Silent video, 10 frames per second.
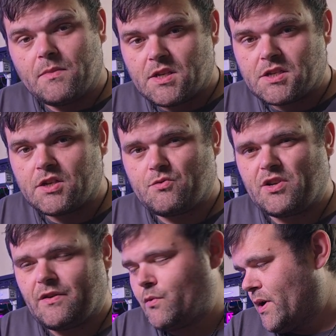This is
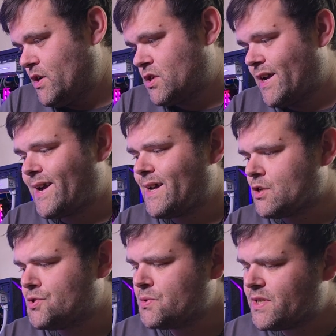Richard from WELSHYTECH,
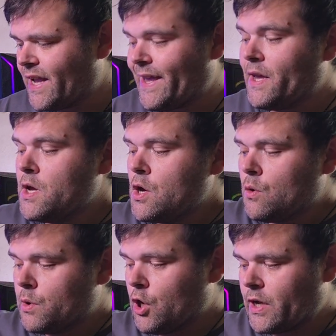and today
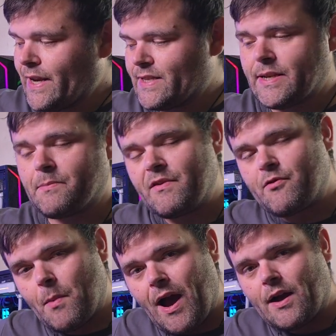we're looking at something
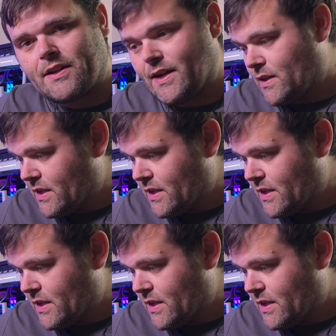from Arctic.